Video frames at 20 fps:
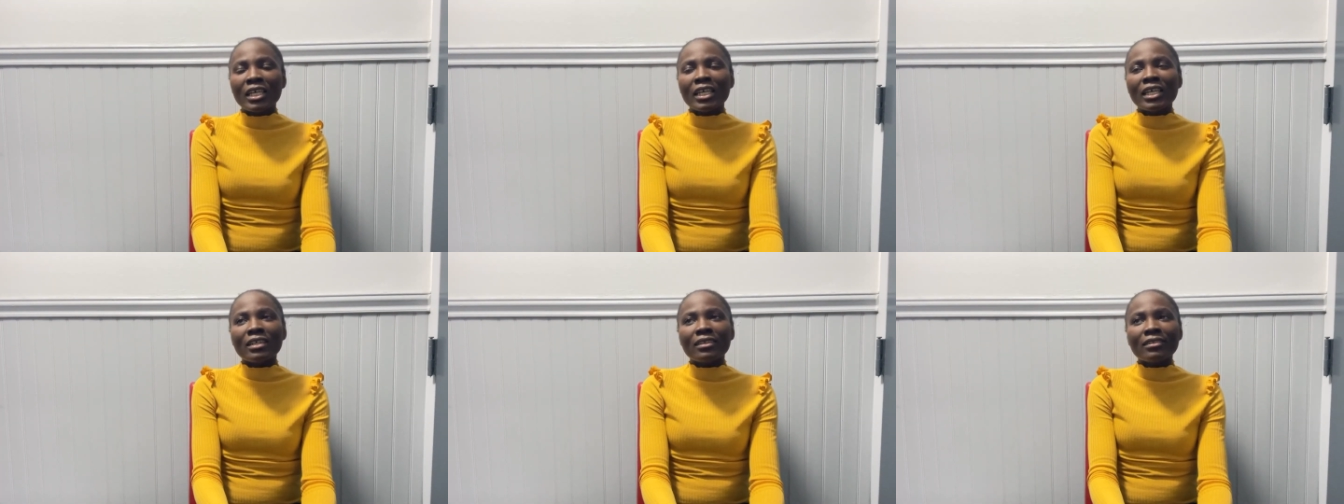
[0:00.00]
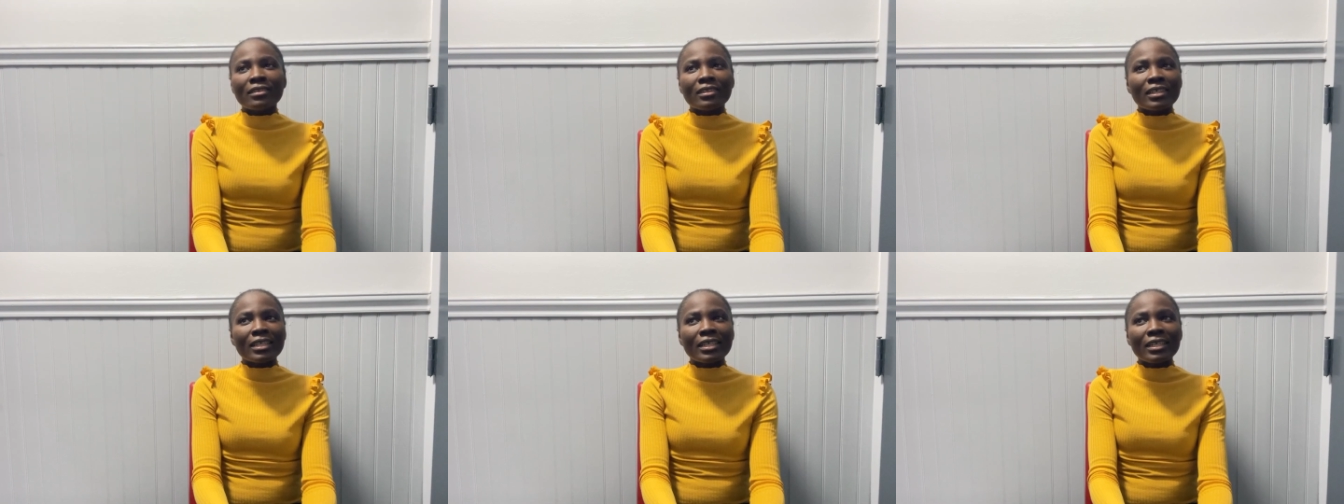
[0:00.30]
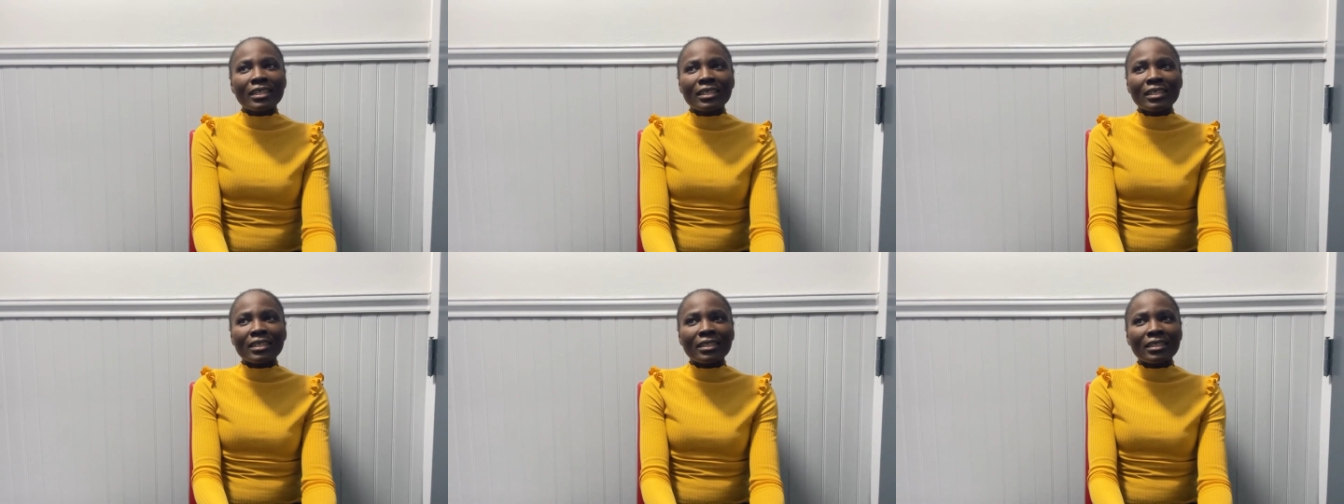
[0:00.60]
And
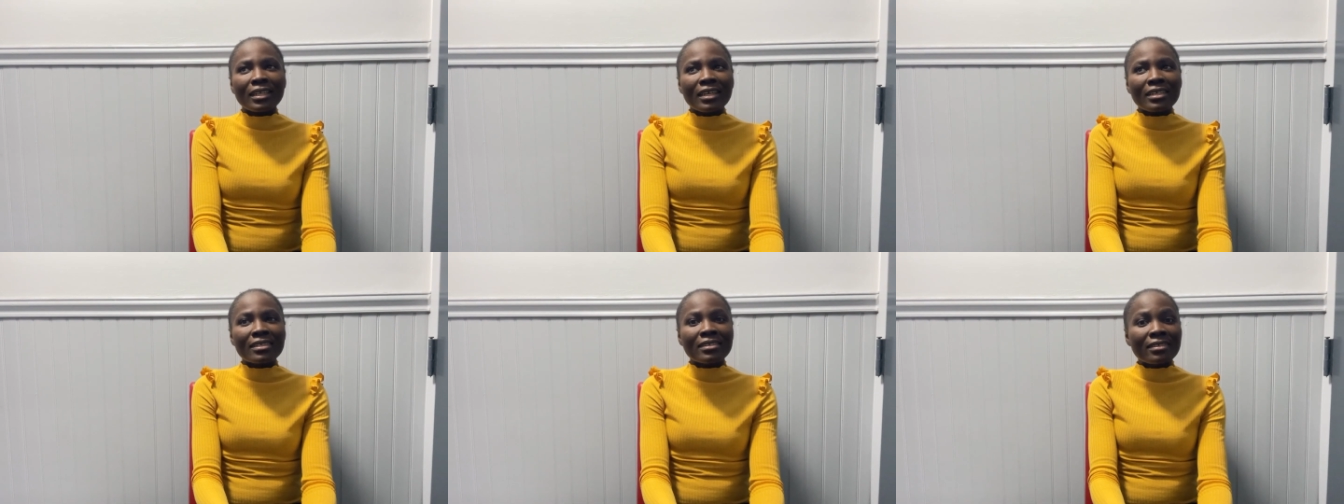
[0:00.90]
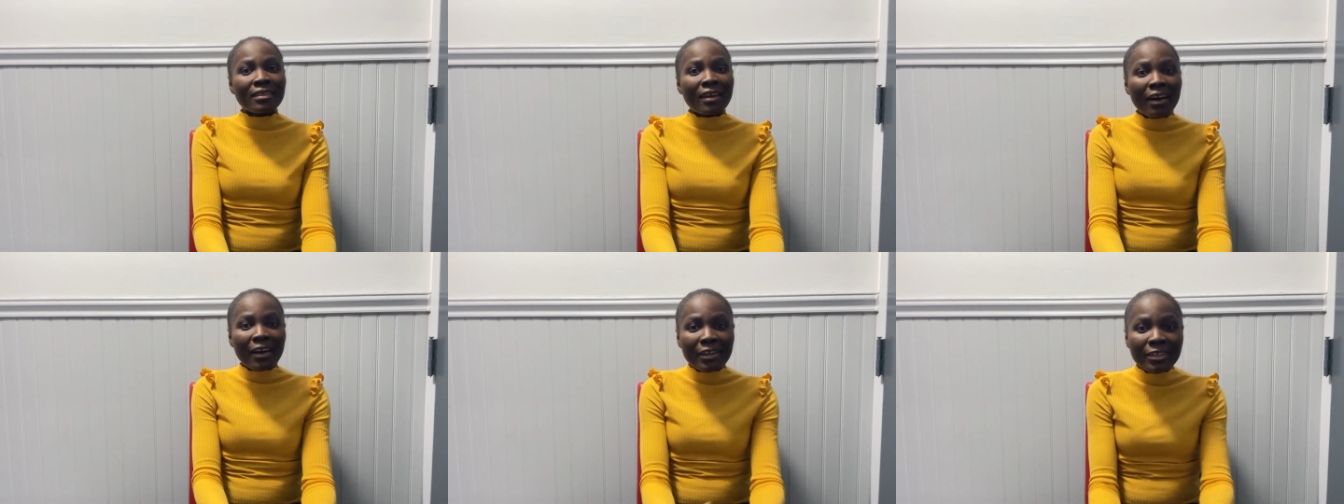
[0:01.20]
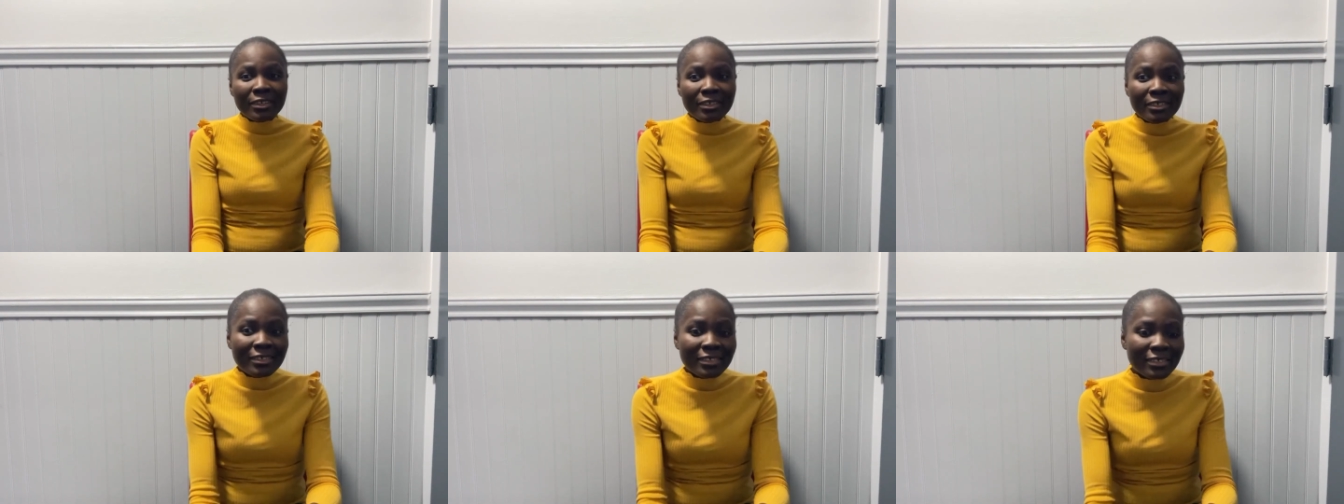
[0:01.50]
then I
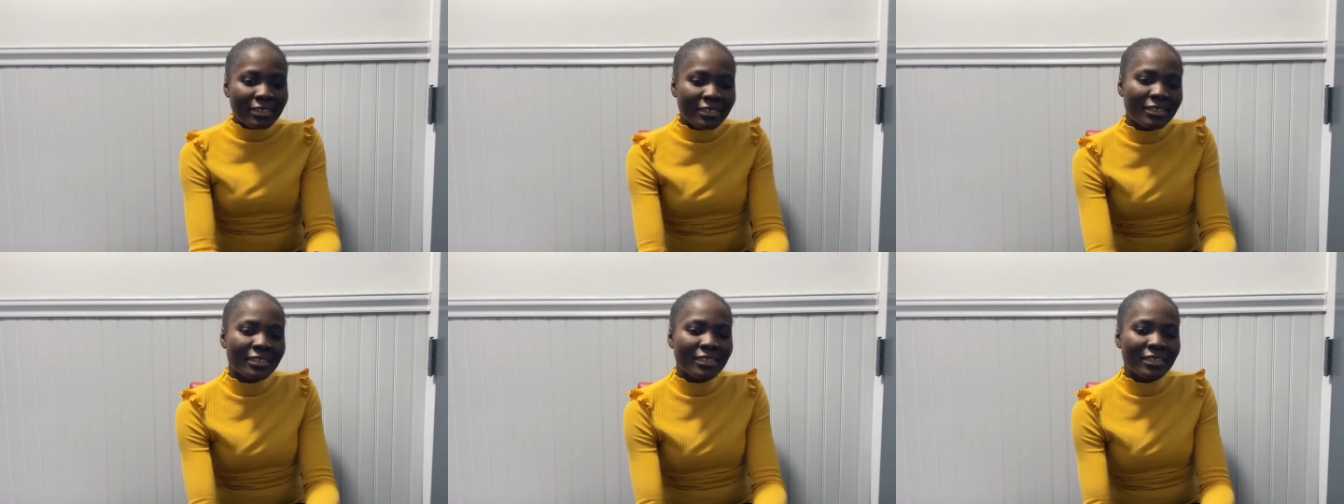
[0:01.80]
started,